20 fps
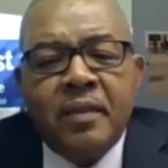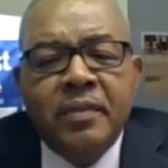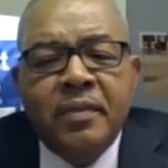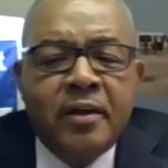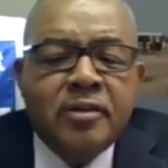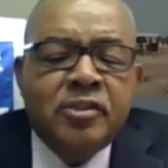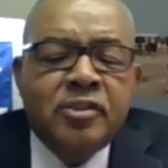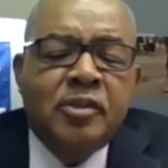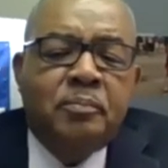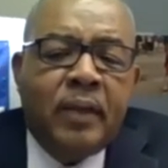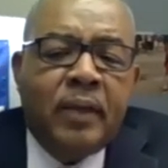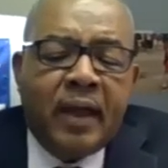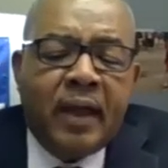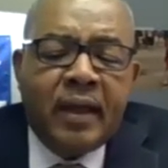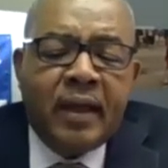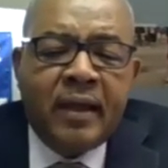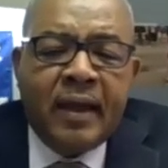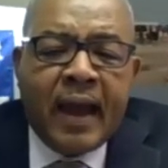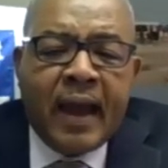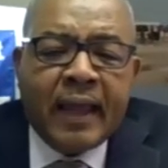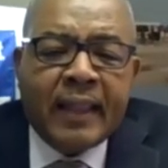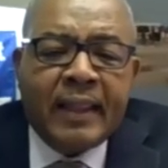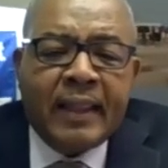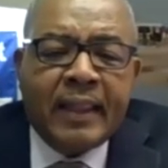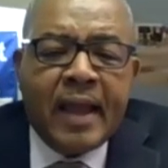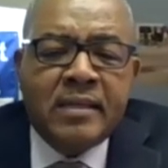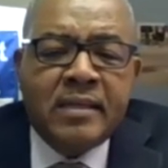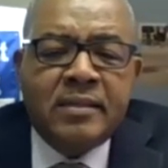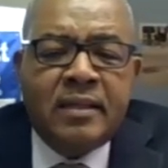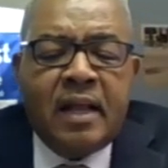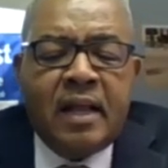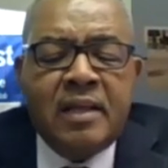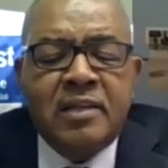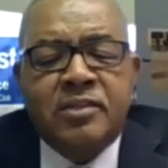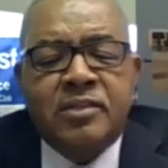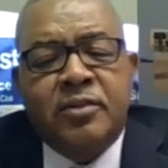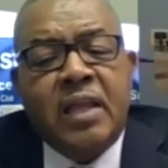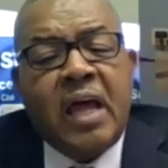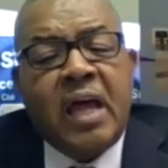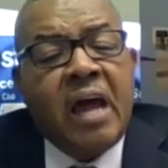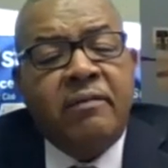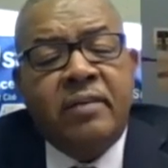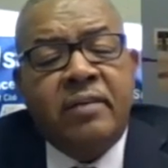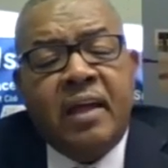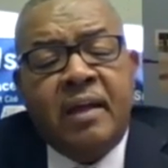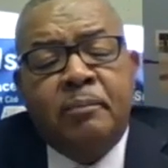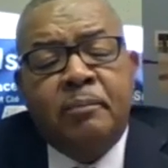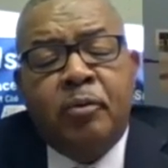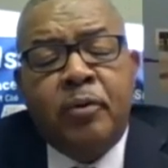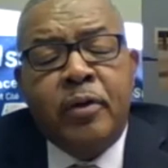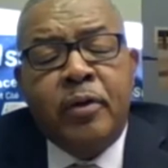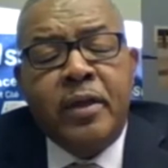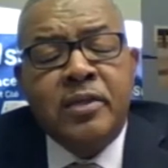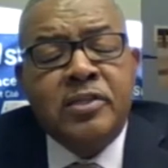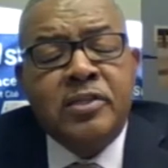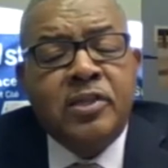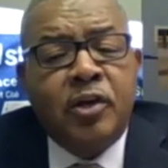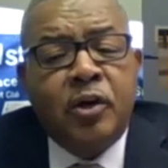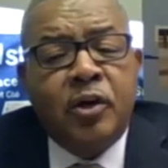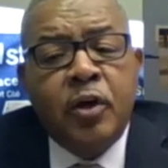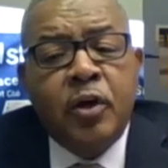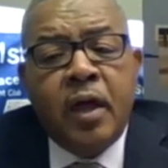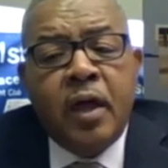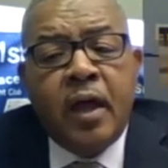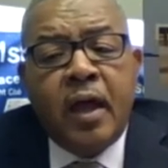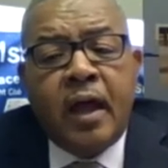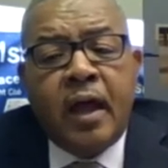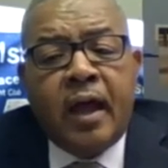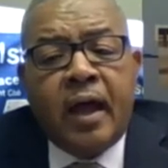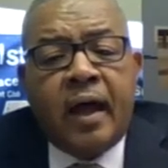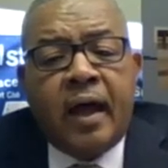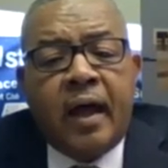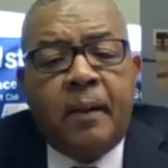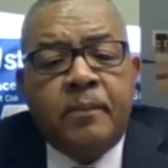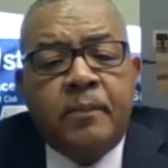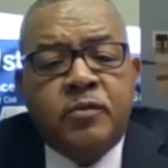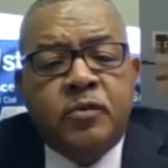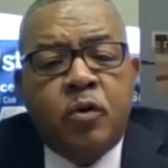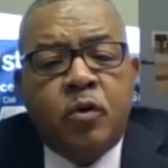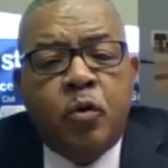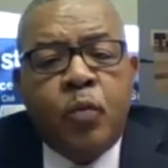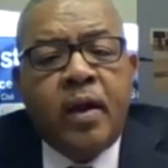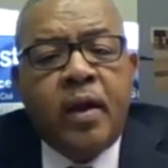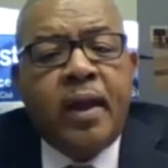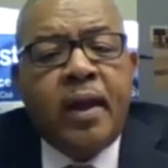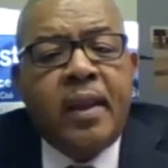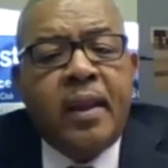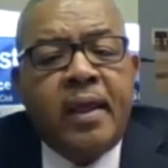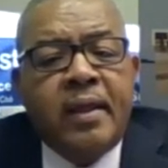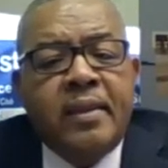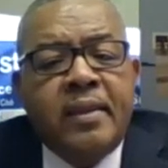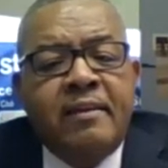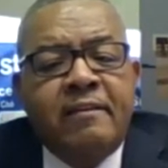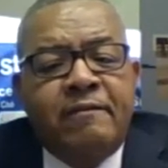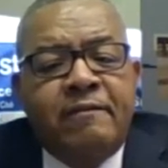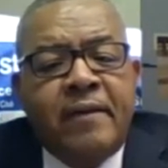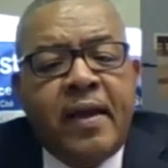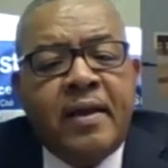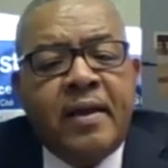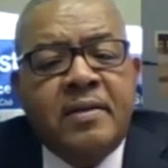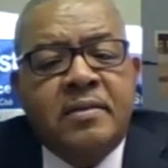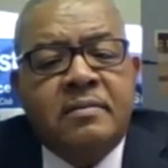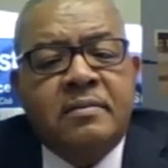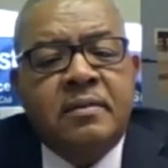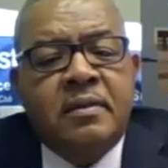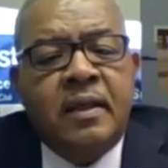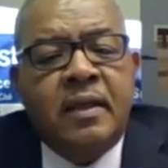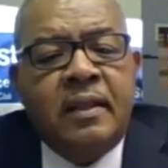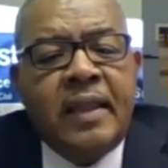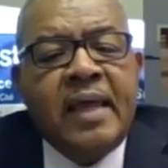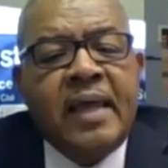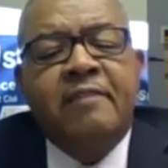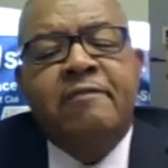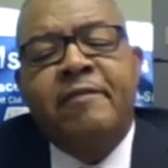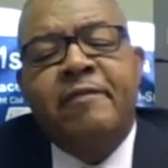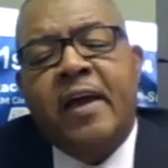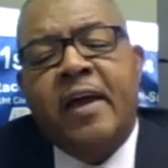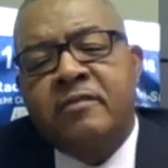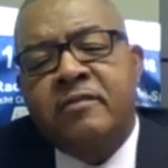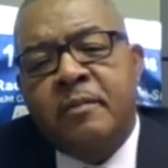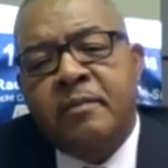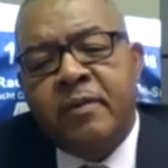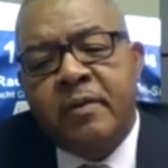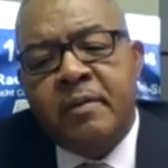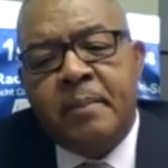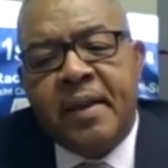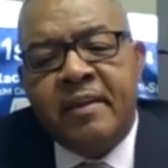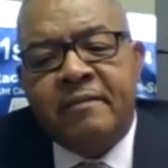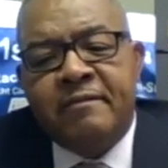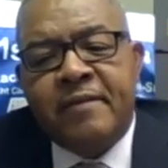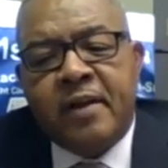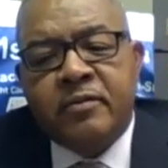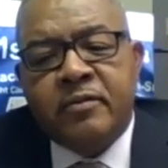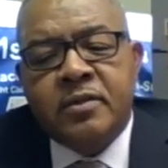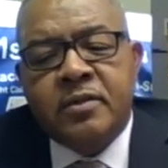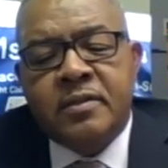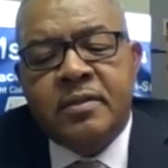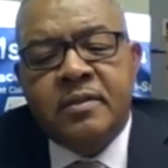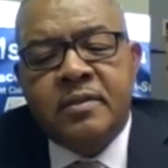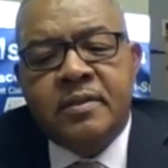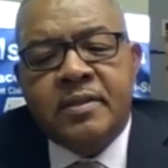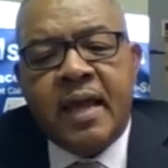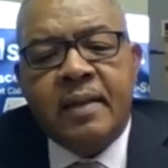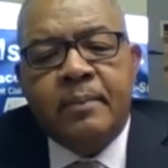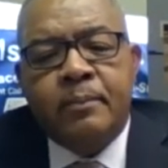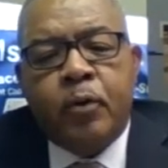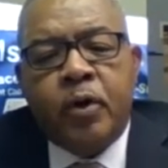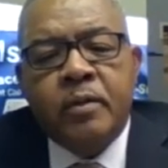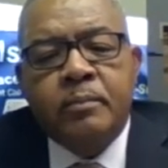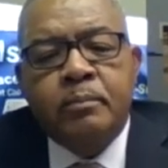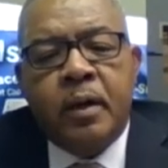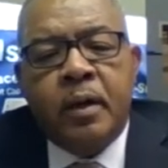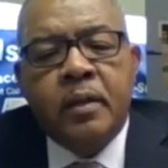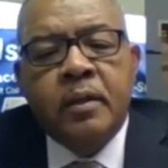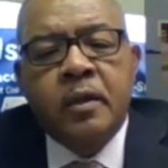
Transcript: supply guidelines and also not having employees. So so we are getting the late effects from the manufacturer's standpoint, but